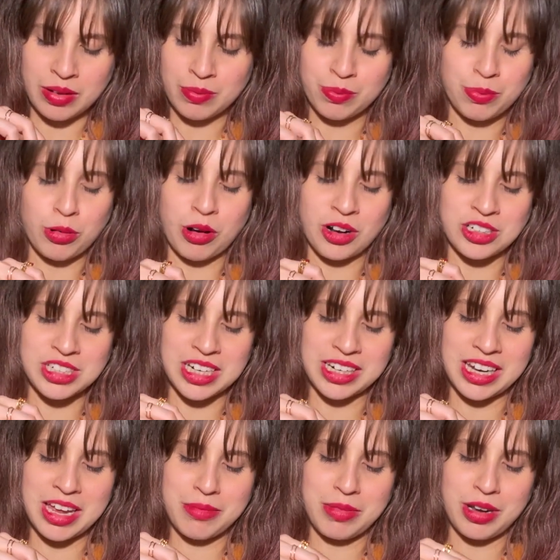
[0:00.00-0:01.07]
project.
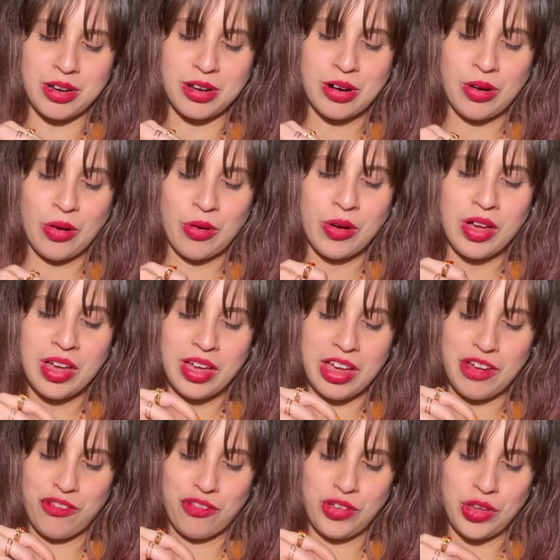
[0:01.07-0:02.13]
Let me know
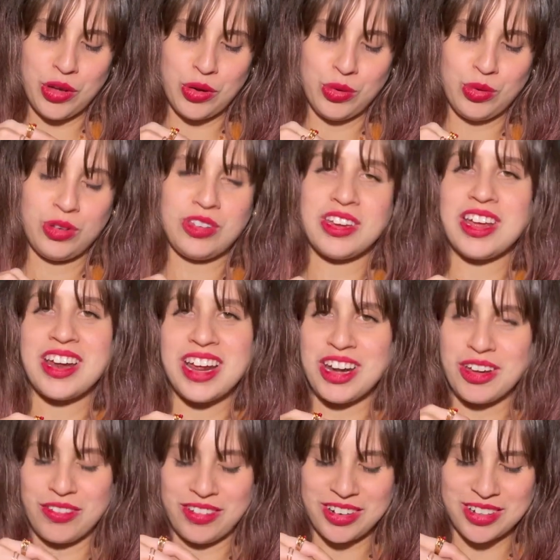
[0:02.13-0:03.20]
if you did any
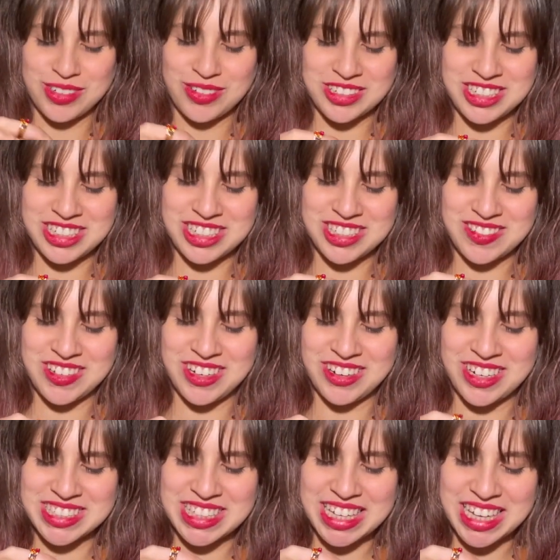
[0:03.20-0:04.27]
of those watching this video,
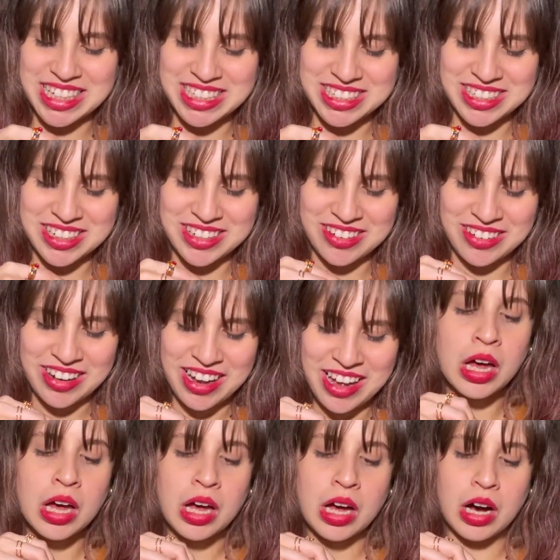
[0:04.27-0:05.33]
because I like to know.
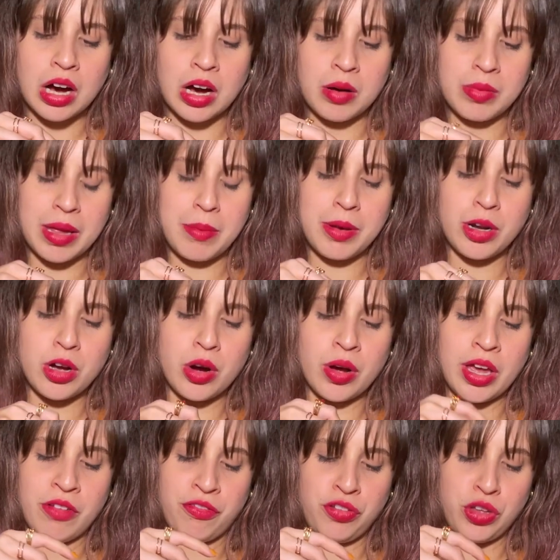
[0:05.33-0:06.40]
Let me know
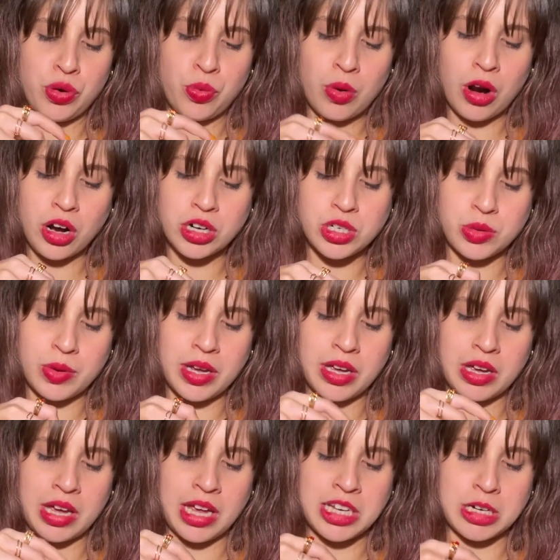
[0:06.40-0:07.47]
if you are doing
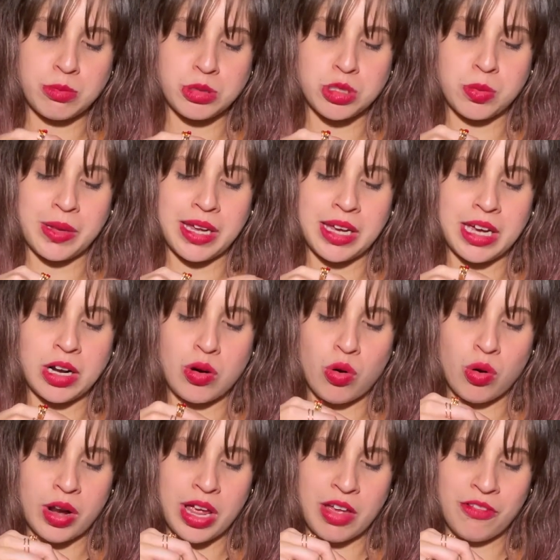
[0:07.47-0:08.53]
a temperature blanket,
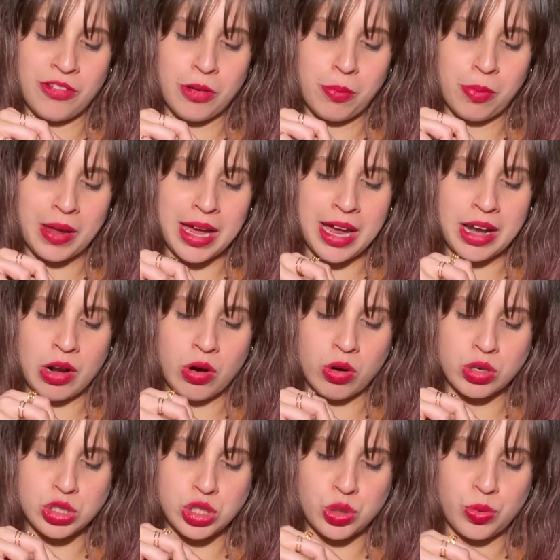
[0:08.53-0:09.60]
or if you plan
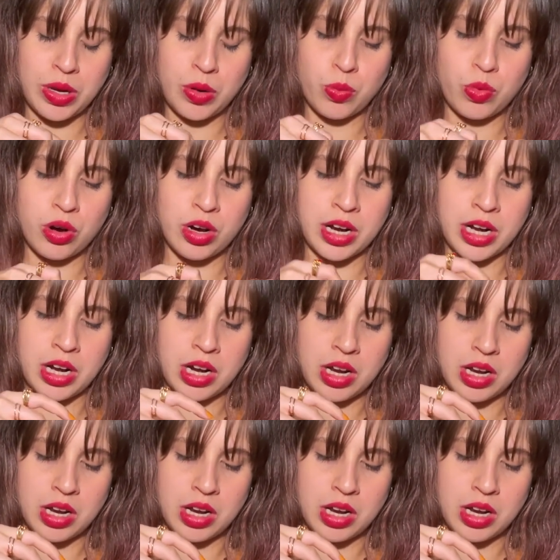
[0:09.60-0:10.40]
on doing one